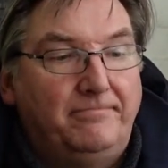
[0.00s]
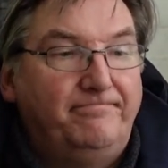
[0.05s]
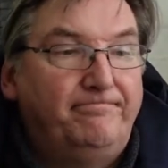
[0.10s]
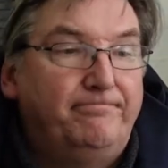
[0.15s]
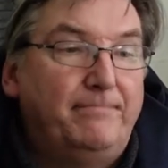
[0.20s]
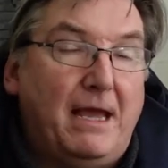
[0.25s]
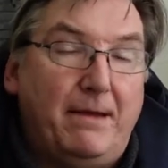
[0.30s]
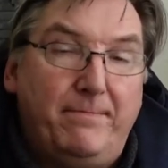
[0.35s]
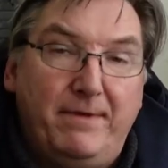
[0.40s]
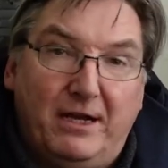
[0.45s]

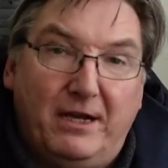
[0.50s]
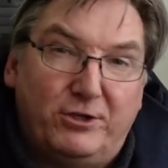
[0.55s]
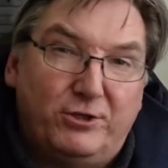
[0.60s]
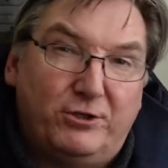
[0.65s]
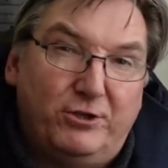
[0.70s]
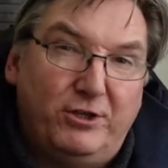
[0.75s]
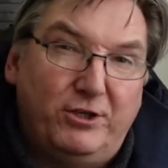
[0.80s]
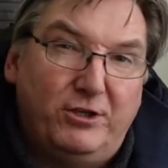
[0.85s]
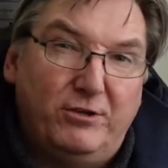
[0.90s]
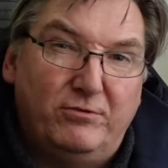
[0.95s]
Maybe I
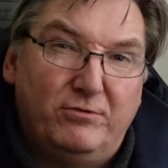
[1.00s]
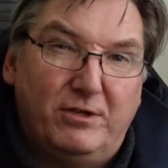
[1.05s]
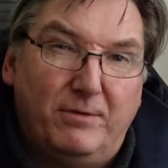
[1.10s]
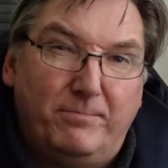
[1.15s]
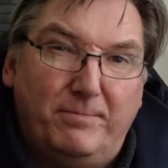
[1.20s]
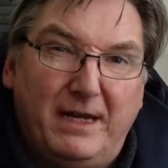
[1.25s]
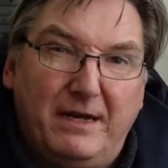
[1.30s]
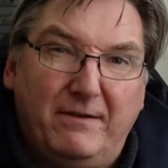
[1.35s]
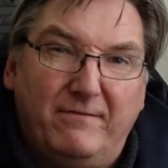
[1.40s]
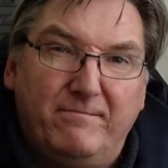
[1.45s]
should have used a
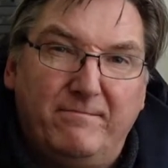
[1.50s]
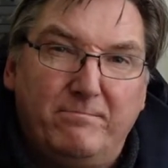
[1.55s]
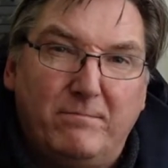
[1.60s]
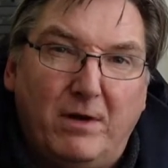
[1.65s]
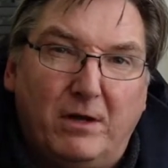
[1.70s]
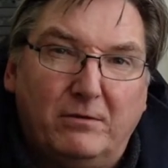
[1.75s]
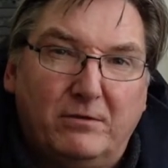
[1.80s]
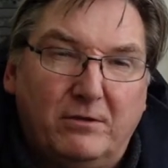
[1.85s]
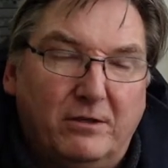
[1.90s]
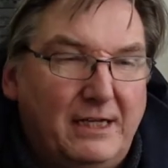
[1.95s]
bit of
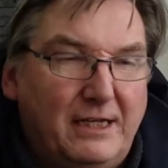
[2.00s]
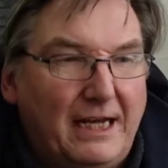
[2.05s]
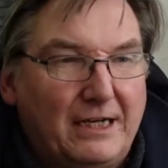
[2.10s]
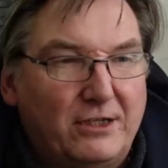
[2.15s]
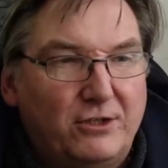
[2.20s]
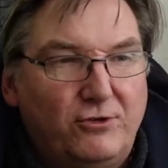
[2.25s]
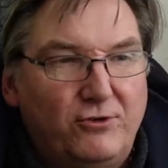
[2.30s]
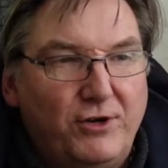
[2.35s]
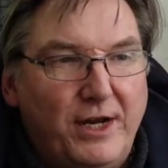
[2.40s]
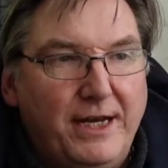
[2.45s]

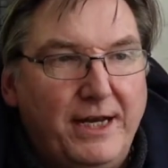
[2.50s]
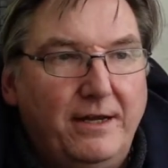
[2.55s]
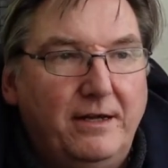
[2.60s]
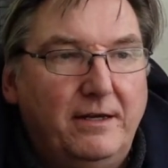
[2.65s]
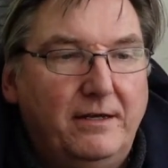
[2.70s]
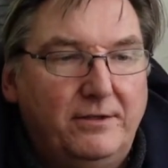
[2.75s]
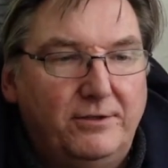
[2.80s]
maltodextrin